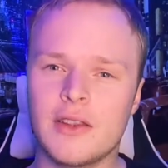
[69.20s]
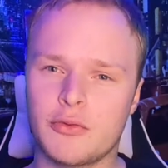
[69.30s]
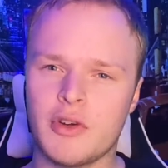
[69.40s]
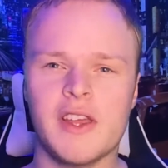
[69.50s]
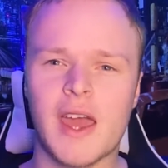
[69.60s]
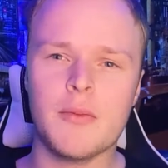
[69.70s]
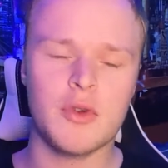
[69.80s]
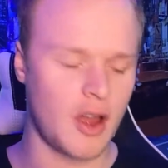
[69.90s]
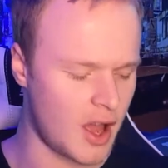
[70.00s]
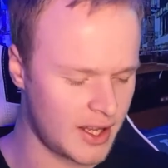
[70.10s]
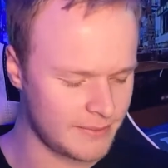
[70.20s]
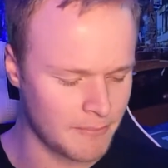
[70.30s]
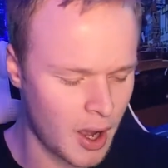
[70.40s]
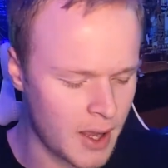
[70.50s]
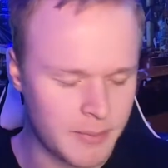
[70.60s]
The rear camera, in
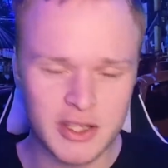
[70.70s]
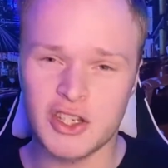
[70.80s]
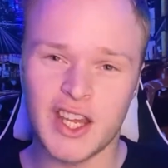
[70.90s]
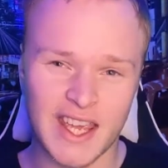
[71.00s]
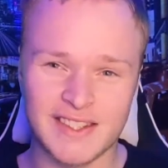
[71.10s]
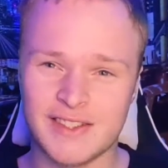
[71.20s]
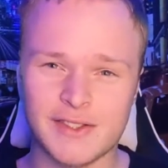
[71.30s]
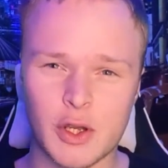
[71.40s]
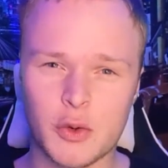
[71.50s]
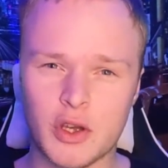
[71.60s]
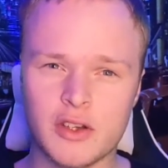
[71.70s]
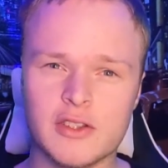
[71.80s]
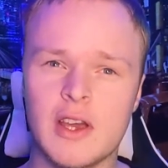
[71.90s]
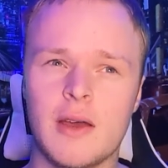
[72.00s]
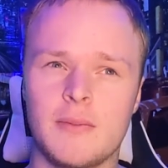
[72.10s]
my opinion, isn't so
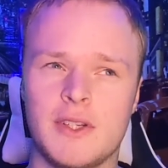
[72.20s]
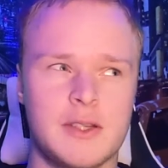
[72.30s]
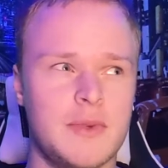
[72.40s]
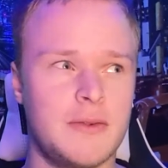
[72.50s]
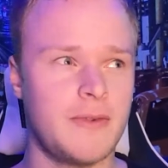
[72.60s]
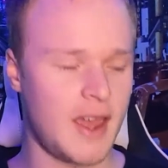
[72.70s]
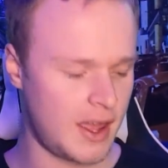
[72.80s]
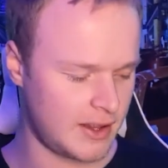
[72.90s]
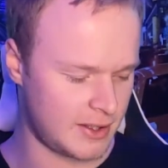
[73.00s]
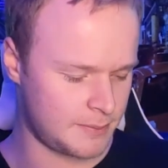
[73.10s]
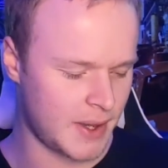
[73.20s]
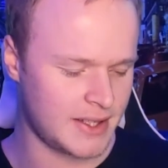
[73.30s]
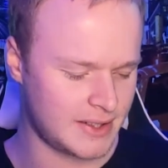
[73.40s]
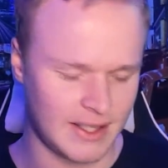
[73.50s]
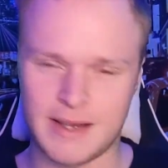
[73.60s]
good, but to be fair, it's
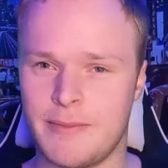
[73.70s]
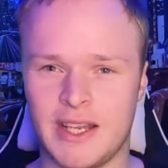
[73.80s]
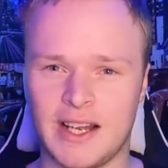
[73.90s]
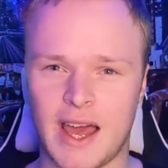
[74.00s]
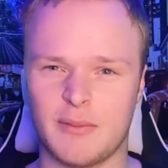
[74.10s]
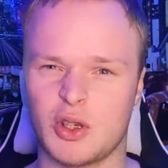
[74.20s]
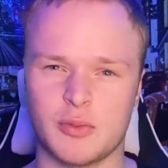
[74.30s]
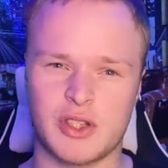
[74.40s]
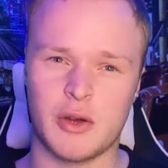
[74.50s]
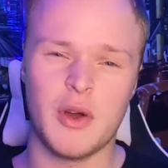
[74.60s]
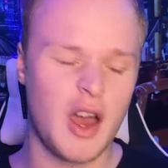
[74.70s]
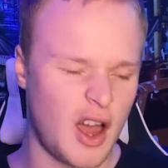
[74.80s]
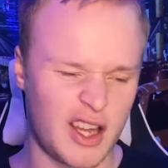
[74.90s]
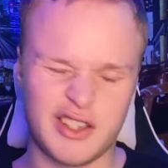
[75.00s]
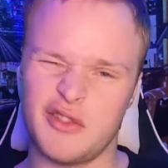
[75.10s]
basically a mini laptop, so
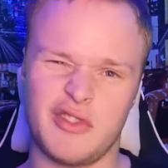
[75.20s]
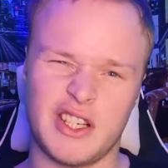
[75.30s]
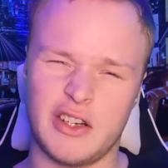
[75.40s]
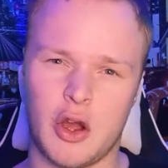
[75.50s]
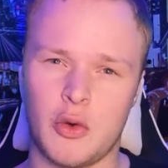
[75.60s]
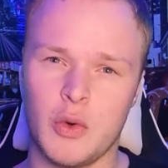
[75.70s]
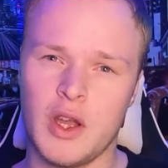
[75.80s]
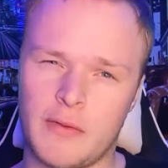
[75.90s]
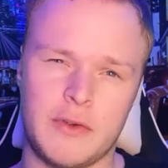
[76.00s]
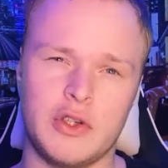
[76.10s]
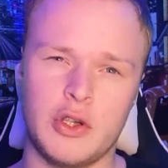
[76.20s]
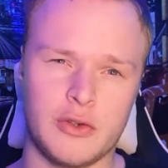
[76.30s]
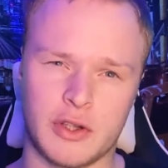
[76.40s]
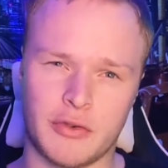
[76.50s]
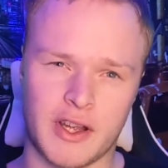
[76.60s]
I don't really know if you'd
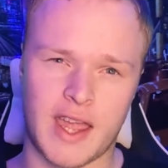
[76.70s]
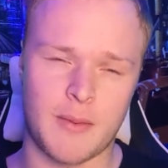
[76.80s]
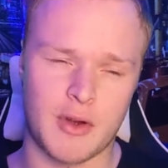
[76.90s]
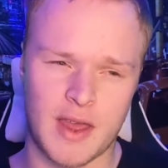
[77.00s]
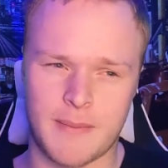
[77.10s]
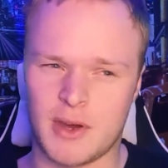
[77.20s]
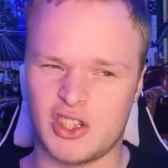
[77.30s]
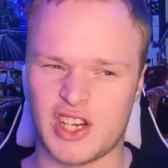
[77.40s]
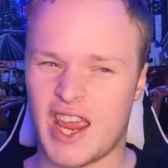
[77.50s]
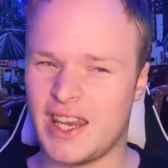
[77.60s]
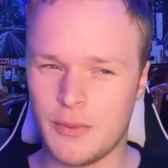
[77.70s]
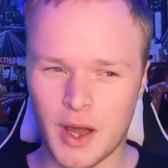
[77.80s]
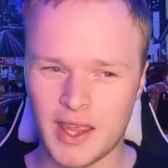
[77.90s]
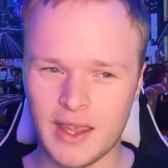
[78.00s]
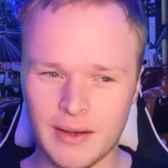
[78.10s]
use the rear camera that much
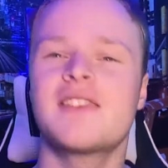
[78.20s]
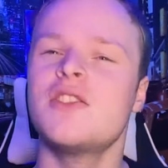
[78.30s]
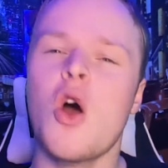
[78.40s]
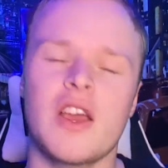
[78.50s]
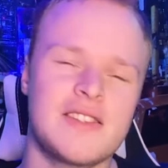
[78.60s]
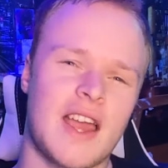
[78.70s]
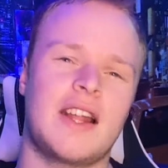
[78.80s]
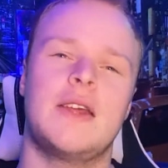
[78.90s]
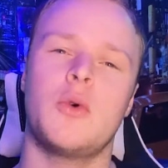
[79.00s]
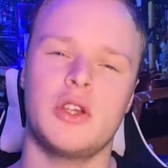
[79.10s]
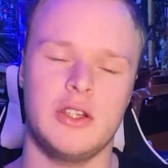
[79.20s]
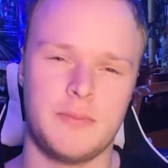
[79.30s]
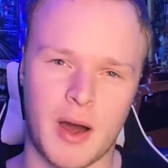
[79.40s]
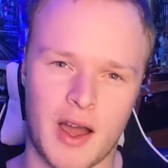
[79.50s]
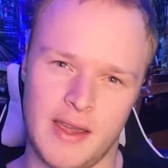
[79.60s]
anyway. It's not exactly what you'd
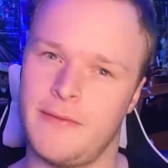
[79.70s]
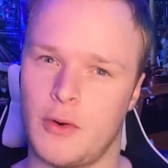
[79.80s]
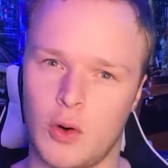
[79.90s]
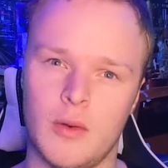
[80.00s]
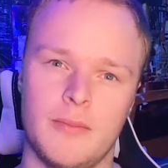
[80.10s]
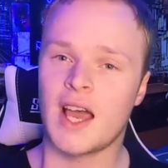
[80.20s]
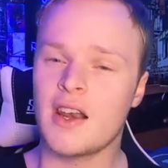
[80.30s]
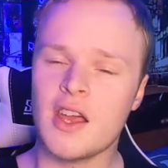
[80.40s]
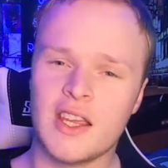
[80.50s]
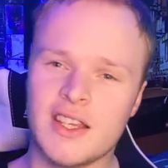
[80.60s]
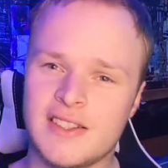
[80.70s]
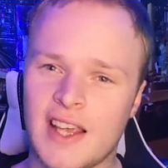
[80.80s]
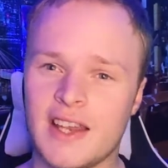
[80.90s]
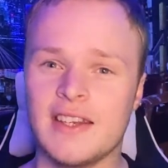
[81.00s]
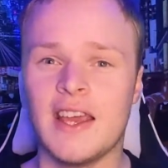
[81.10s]
buy it for. And like I
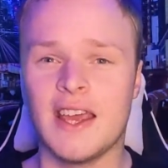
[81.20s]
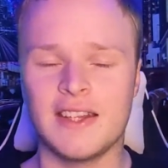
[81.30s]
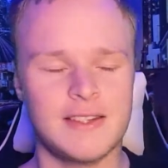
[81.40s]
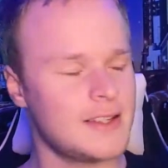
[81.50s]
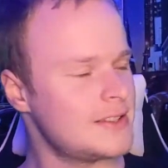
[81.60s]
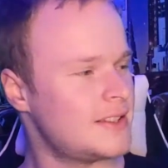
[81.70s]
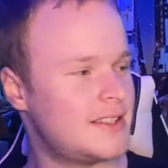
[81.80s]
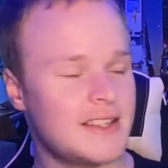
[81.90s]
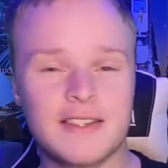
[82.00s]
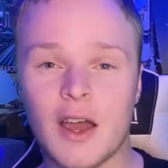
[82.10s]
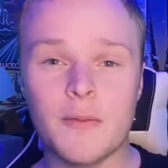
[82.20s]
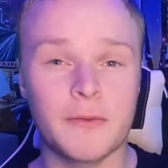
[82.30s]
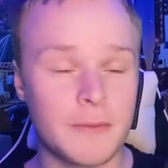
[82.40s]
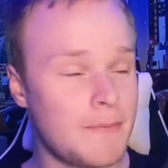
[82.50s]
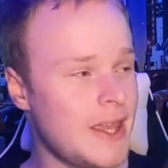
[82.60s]
said, it did come
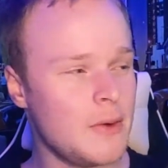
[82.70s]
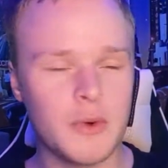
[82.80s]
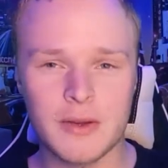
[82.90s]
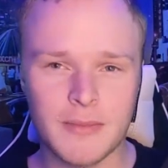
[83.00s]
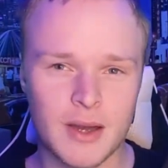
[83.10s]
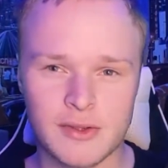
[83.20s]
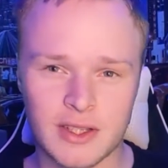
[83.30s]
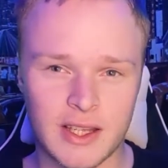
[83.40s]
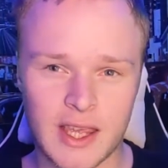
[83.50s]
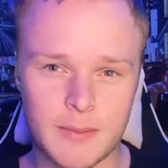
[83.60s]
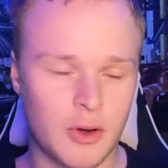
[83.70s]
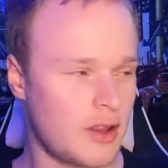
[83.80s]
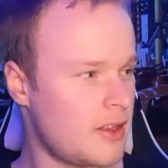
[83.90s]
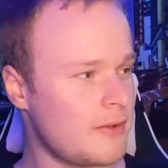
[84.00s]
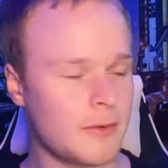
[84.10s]
for me with a mouse and keyboard. I
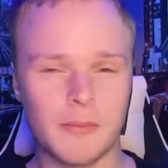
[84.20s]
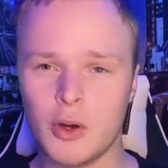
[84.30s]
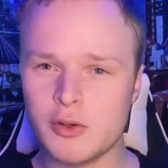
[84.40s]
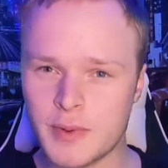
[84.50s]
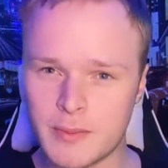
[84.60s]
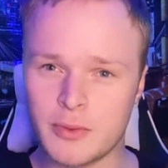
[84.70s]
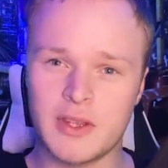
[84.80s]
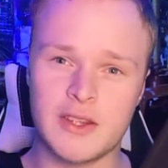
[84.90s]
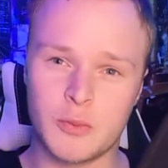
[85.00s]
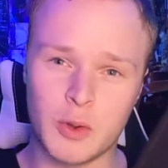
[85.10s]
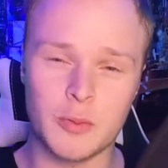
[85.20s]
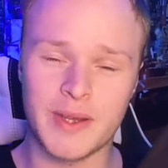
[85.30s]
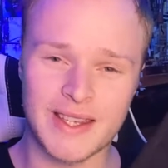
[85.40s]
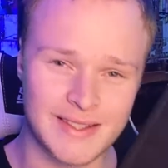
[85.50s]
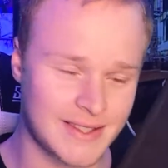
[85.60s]
think for most people, these will
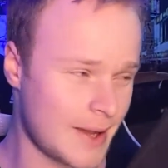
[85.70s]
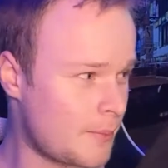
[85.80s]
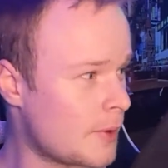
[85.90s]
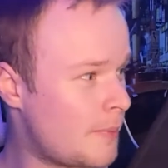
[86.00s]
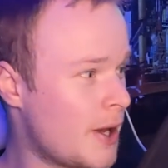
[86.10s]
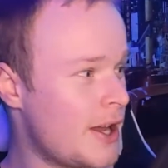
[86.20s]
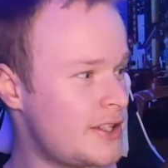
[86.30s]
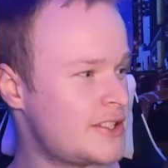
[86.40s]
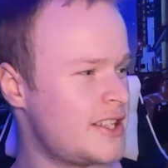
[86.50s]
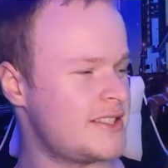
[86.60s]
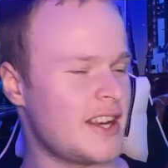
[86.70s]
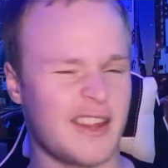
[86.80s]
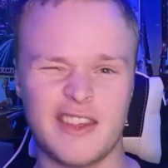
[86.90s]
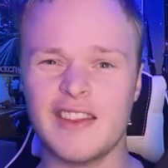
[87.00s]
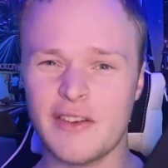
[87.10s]
be as separate purchases, and I
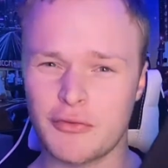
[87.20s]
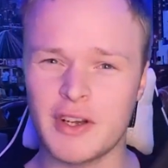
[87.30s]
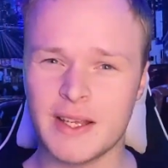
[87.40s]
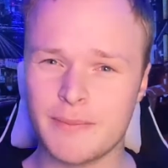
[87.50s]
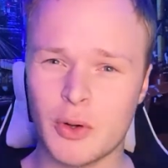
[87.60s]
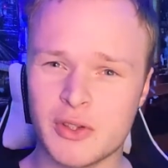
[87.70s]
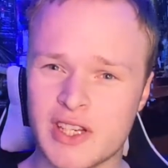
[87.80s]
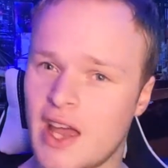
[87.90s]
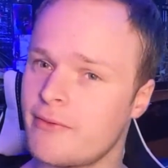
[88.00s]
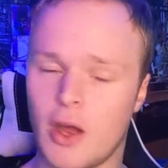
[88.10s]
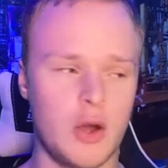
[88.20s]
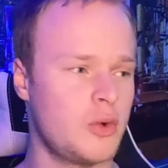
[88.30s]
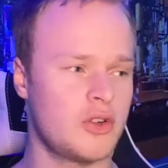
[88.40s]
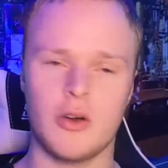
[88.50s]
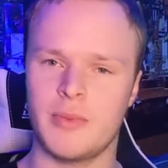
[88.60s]
think they're really important to have. I
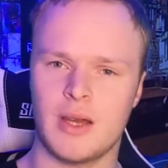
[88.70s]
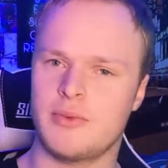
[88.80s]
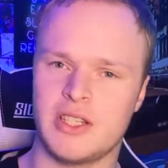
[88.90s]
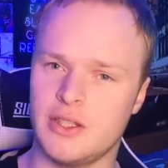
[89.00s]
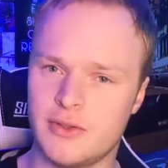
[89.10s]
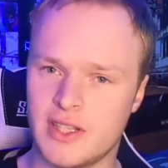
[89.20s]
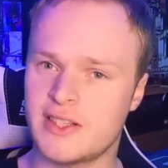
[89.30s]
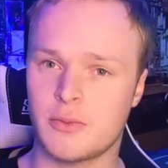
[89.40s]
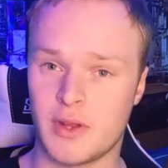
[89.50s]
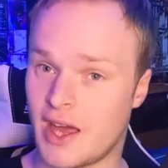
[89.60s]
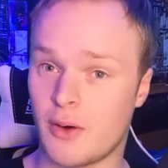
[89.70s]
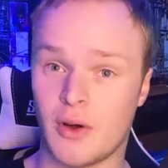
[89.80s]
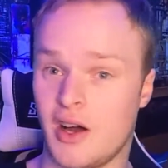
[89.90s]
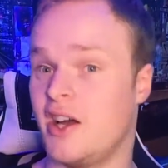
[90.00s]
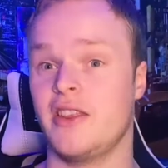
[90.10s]
would not be able to use this without
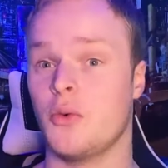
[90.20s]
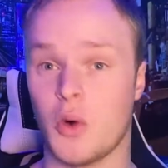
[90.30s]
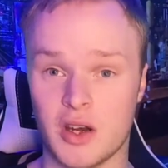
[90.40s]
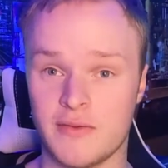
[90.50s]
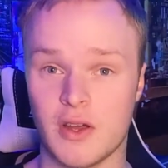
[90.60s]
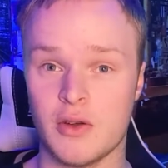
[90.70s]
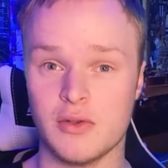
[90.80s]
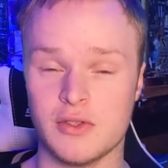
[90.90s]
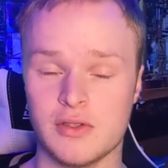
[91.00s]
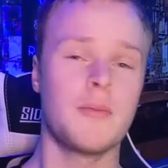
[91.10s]
either one of those.